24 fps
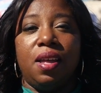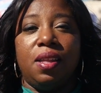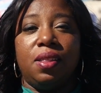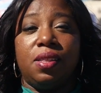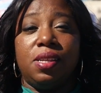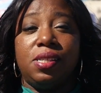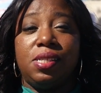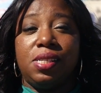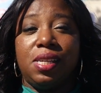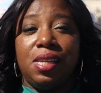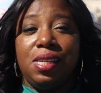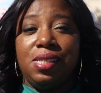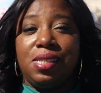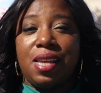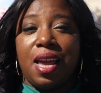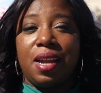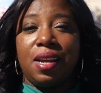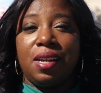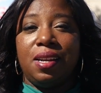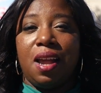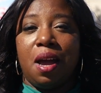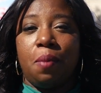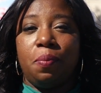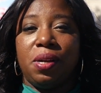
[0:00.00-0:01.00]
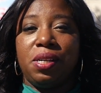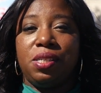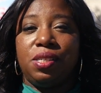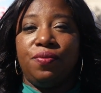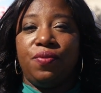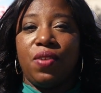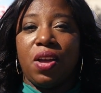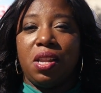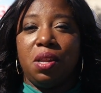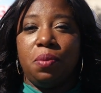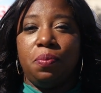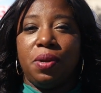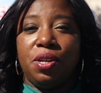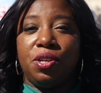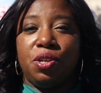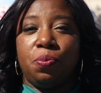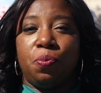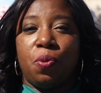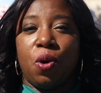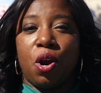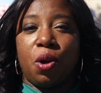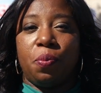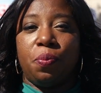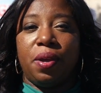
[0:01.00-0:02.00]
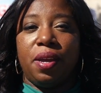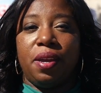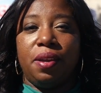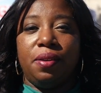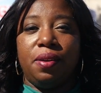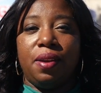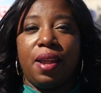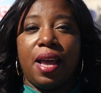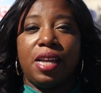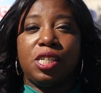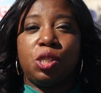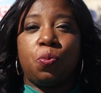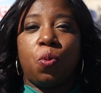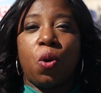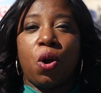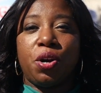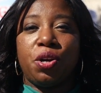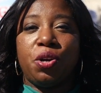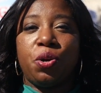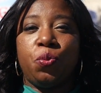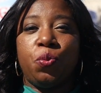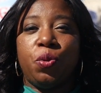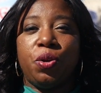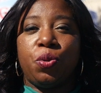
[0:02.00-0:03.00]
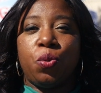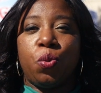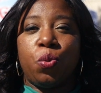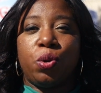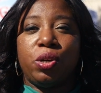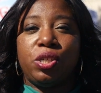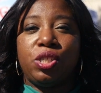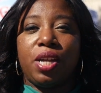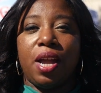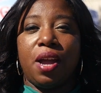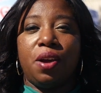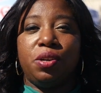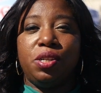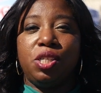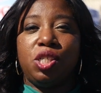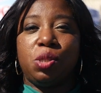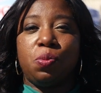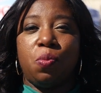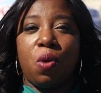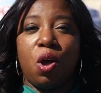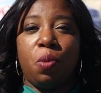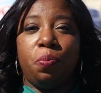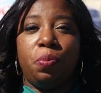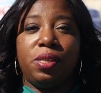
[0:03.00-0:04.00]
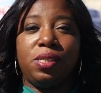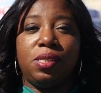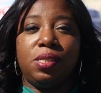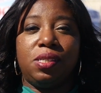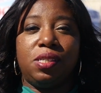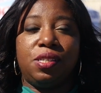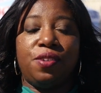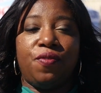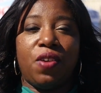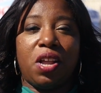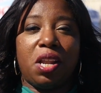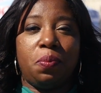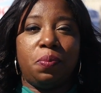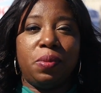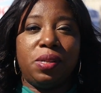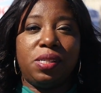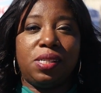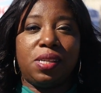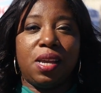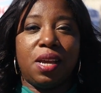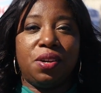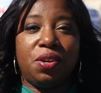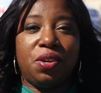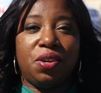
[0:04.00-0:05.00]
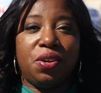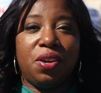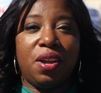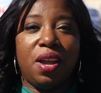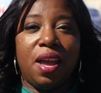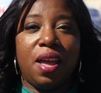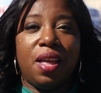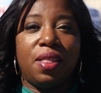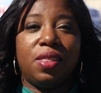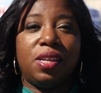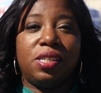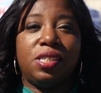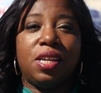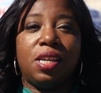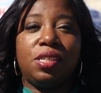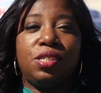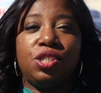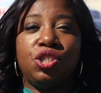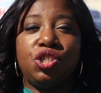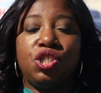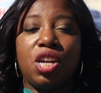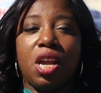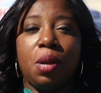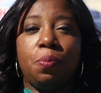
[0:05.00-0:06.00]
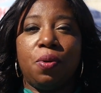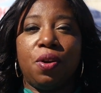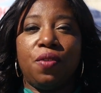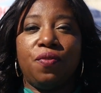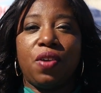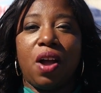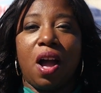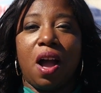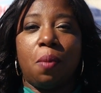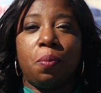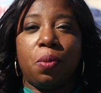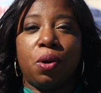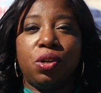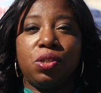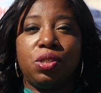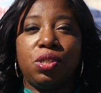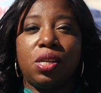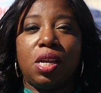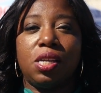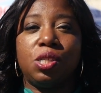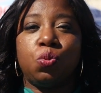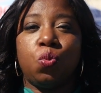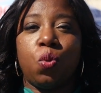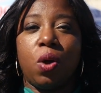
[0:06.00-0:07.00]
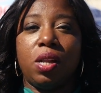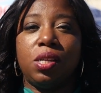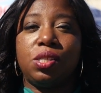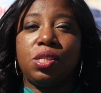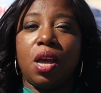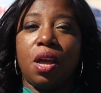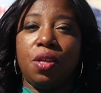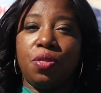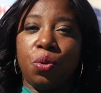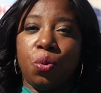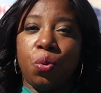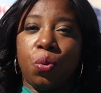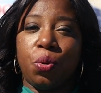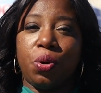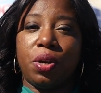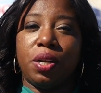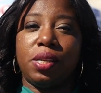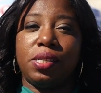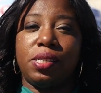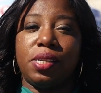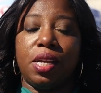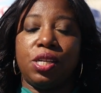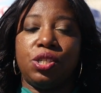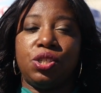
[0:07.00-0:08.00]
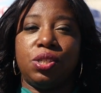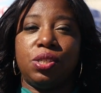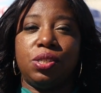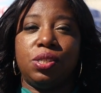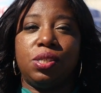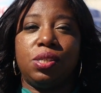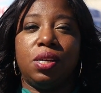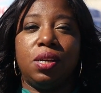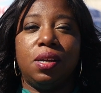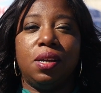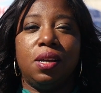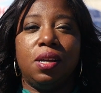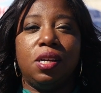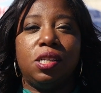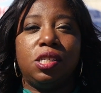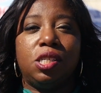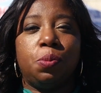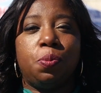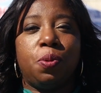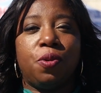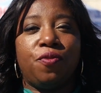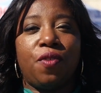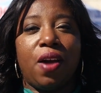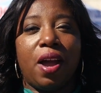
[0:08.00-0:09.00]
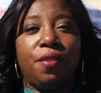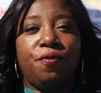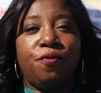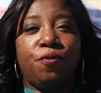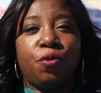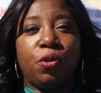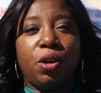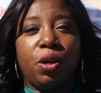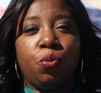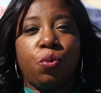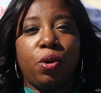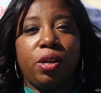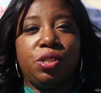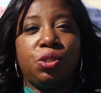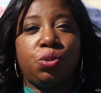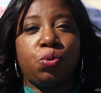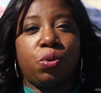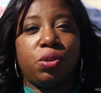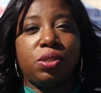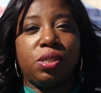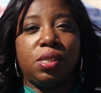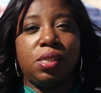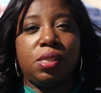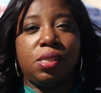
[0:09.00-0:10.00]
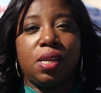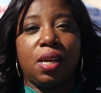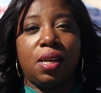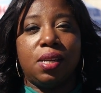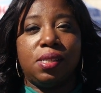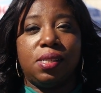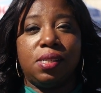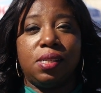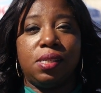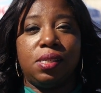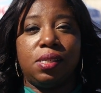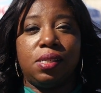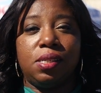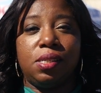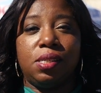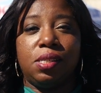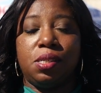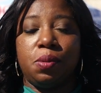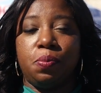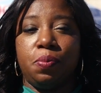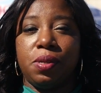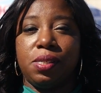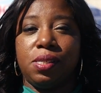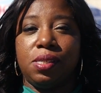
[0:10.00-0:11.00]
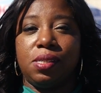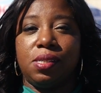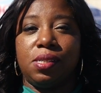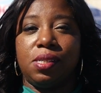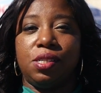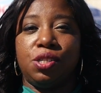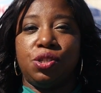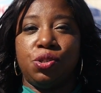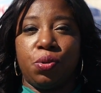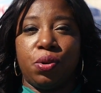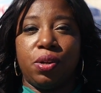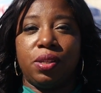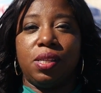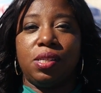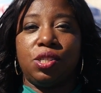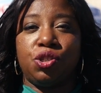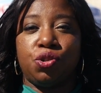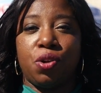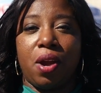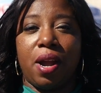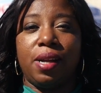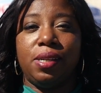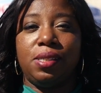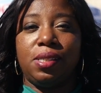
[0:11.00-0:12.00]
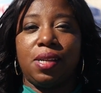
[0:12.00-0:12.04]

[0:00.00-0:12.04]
The city's Economic Development Department has partnered with Orange County Small Business Development Center, the Tustin Chamber of Commerce, as well as other organizations to provide free resources and assistance to businesses during this trying